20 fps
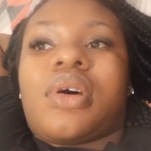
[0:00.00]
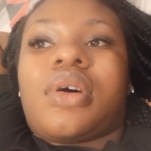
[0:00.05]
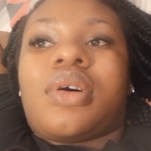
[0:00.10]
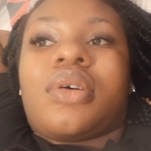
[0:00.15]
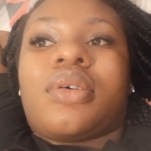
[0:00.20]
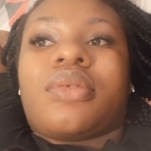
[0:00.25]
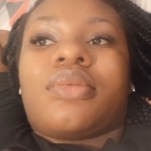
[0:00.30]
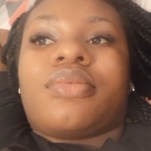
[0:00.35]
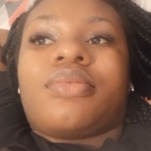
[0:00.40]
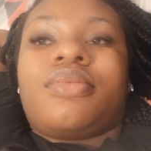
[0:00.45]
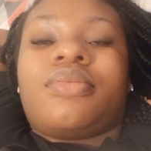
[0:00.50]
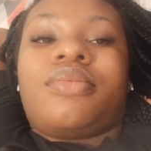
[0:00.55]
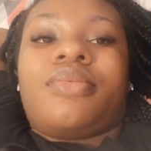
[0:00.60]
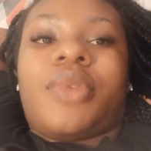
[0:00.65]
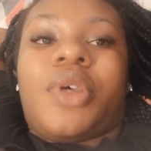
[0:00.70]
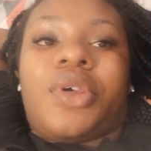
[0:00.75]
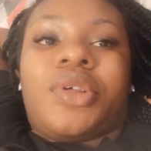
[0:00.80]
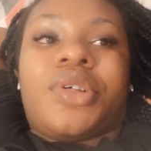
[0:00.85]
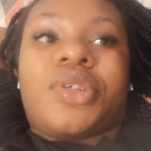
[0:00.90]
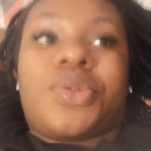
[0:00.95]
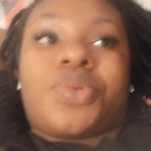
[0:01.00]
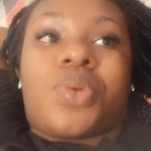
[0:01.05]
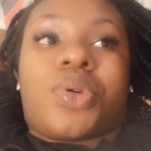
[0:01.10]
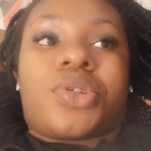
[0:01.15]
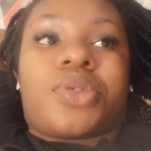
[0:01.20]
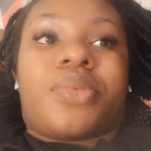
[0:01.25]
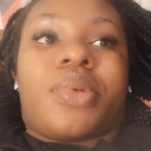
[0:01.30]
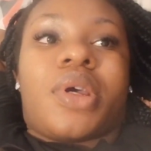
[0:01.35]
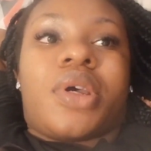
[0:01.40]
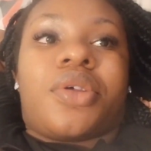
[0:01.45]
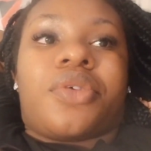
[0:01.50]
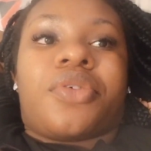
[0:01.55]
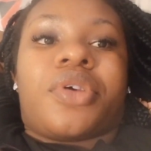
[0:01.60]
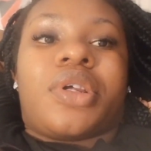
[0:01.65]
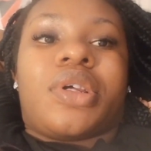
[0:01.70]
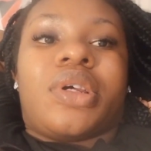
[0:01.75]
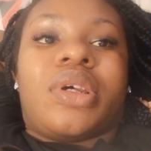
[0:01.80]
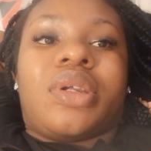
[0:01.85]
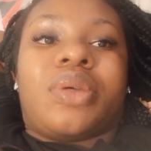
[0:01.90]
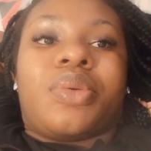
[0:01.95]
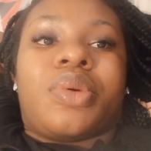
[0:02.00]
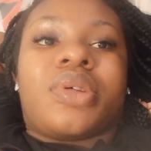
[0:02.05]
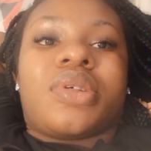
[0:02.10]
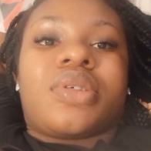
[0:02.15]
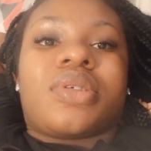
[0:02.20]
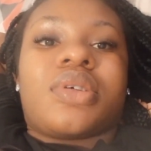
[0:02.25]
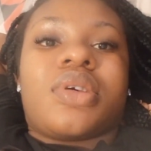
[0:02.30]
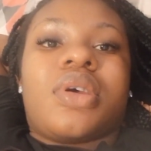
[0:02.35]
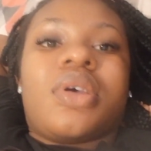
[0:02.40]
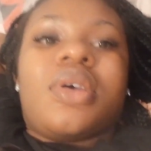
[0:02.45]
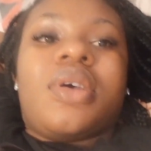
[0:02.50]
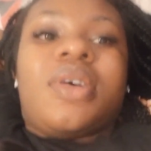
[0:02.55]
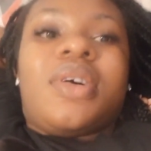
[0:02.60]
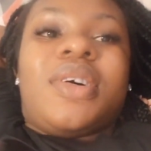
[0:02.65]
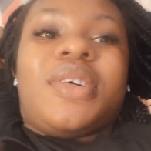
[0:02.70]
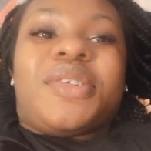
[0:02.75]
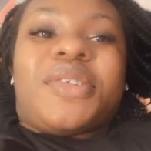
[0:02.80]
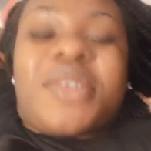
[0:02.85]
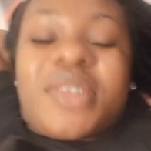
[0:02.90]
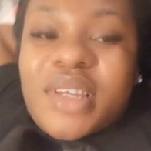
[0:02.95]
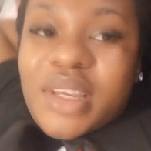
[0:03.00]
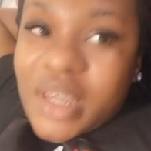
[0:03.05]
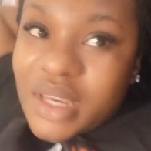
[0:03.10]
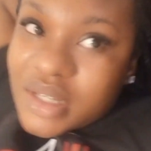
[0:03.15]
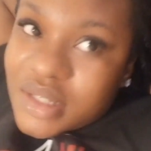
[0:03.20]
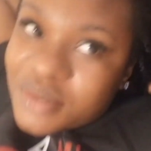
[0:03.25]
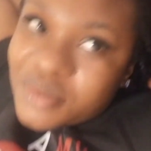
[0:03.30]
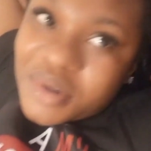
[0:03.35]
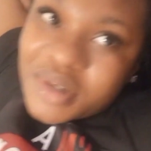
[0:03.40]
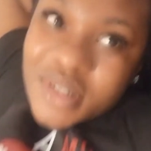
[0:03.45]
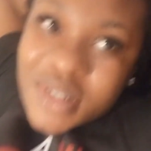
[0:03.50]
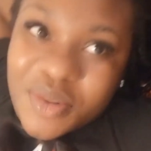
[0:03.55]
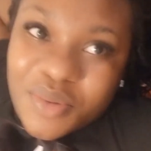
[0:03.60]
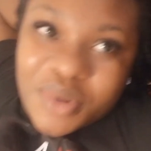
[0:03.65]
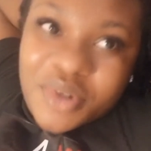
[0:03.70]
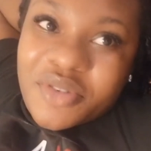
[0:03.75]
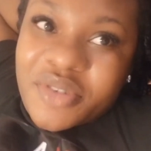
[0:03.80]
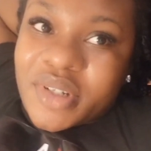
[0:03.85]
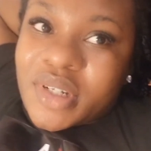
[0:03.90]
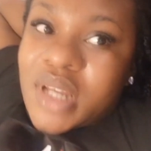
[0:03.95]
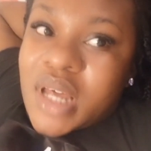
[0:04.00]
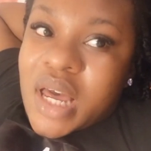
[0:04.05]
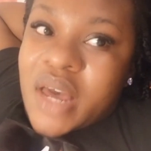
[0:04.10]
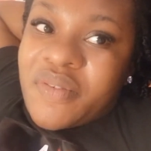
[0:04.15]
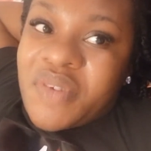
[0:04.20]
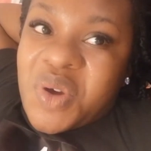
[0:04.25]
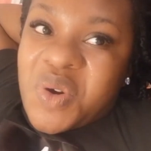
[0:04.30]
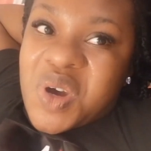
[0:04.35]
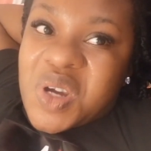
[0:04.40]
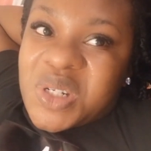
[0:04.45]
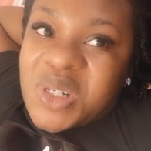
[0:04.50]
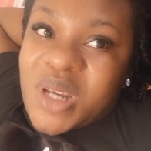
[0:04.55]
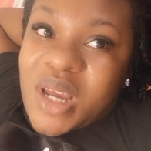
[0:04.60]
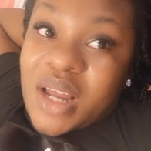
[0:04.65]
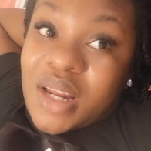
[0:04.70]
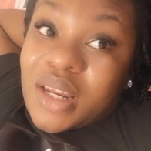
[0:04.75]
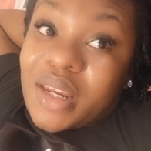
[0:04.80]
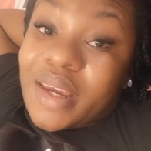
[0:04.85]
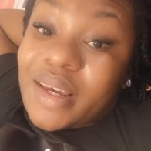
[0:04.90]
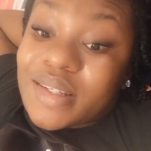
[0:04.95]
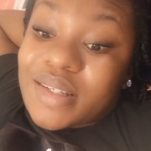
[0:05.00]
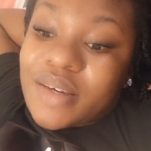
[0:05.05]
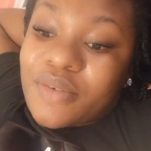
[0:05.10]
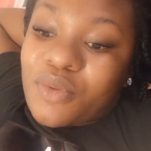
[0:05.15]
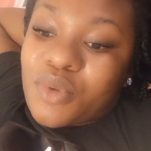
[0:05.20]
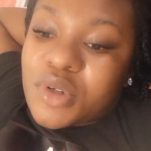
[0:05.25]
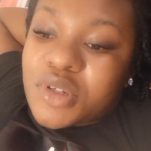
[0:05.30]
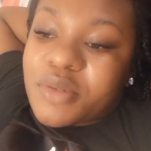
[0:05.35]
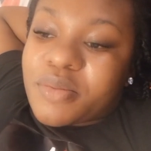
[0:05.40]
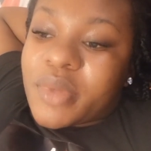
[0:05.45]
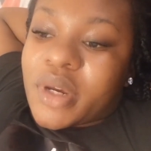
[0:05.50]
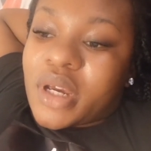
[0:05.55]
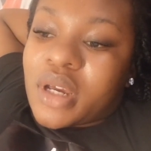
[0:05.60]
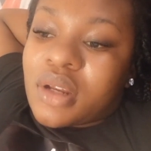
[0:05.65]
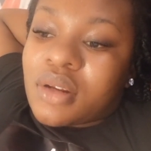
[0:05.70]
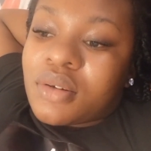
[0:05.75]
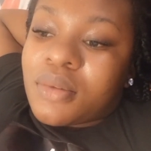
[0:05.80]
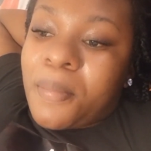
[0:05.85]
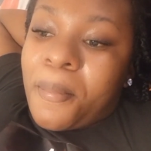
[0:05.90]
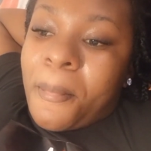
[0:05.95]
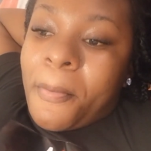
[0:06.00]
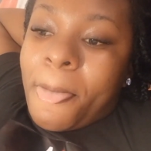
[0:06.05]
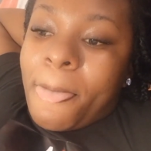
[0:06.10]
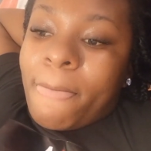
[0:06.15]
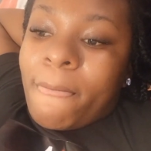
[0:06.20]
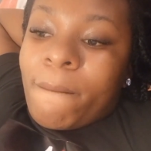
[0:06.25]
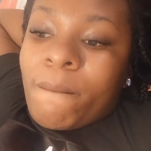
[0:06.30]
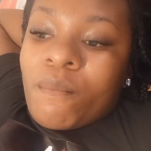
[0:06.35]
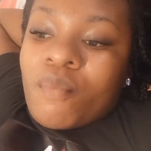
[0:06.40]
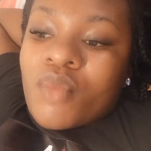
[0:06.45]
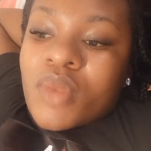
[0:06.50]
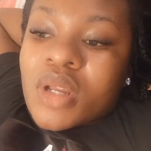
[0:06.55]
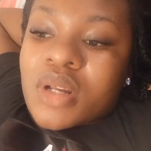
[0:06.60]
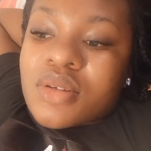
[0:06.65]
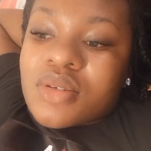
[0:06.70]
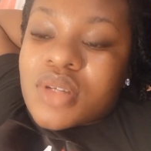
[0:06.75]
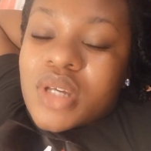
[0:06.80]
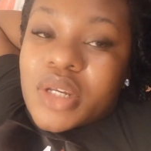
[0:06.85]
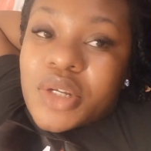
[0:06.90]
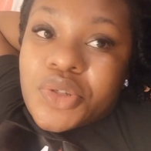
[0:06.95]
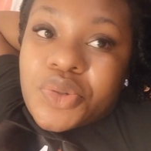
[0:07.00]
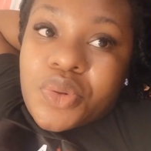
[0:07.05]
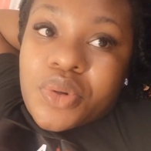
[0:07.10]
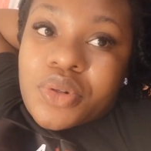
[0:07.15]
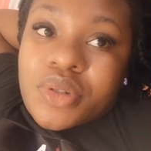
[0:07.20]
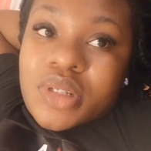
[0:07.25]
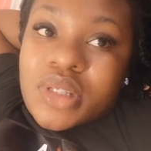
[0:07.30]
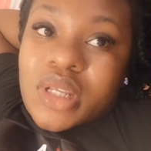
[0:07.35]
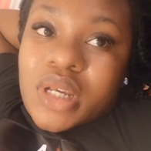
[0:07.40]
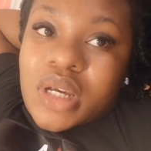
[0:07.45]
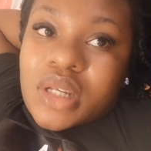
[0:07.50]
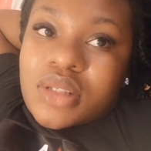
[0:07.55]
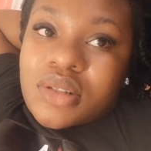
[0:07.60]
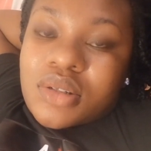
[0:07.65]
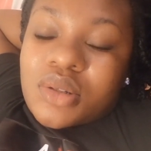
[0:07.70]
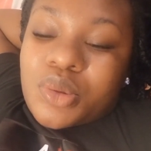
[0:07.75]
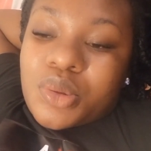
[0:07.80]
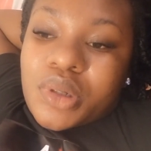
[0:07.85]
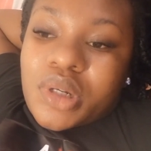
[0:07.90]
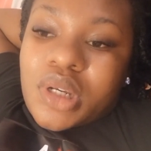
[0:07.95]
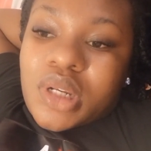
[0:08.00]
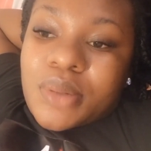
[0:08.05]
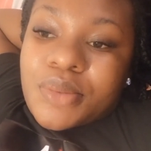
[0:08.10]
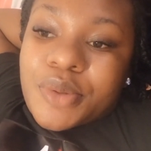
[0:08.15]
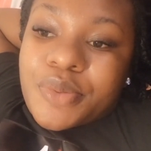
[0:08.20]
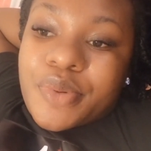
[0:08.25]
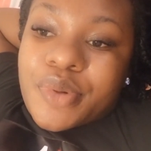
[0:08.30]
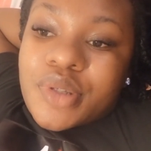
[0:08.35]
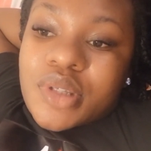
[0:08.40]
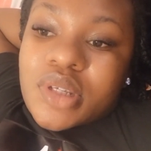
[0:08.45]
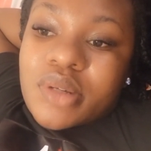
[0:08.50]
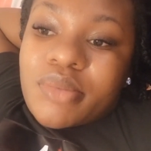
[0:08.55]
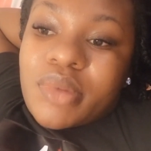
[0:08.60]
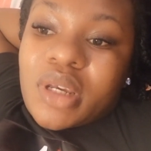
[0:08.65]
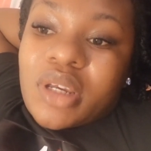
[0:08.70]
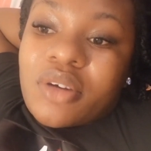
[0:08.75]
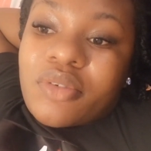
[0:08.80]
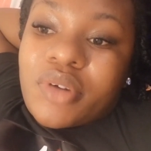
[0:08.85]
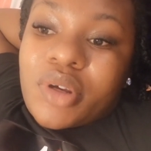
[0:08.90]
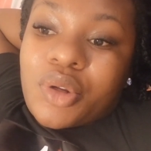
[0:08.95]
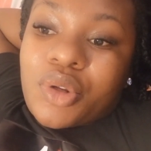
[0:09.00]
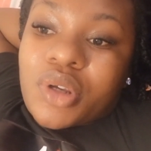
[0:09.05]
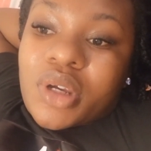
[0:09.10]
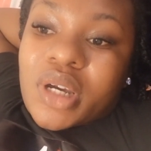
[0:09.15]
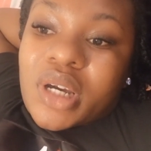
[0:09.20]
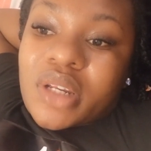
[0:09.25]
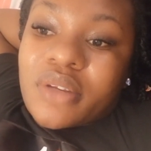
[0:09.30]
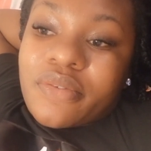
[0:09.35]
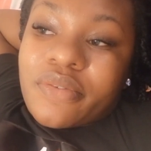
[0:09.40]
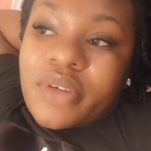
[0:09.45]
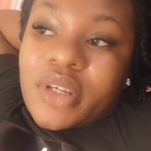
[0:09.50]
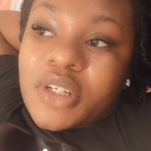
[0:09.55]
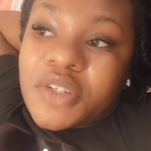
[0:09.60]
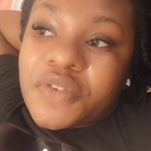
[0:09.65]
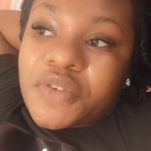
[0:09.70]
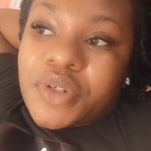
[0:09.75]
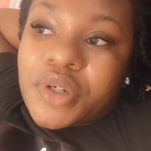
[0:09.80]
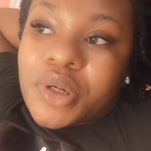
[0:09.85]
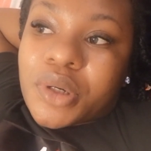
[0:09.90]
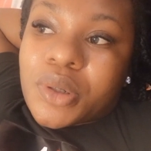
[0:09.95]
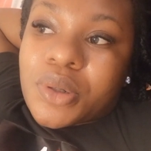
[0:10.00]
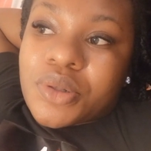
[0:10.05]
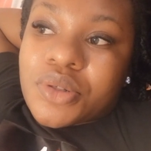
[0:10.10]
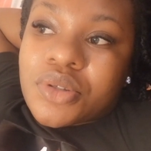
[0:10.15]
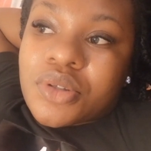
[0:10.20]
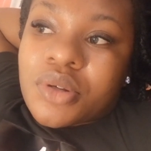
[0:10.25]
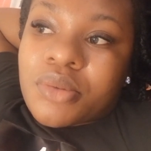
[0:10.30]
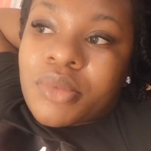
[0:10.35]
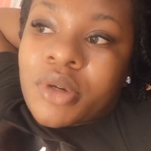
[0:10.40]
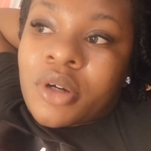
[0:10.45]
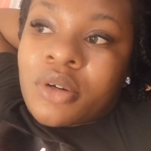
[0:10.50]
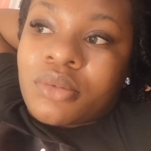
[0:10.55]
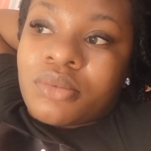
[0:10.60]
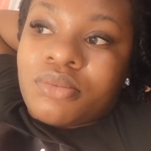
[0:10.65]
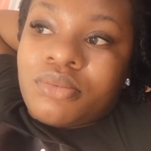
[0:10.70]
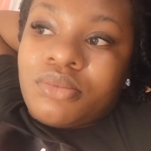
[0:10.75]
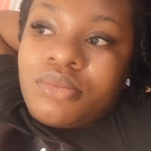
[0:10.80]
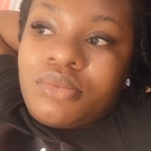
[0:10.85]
I just washed my hair already, you know. Just in case someone is wondering, hey, have you washed your hair? Yes, I've washed my hair. So I just want to start cooking. I'm supposed to make baked catfish for a customer.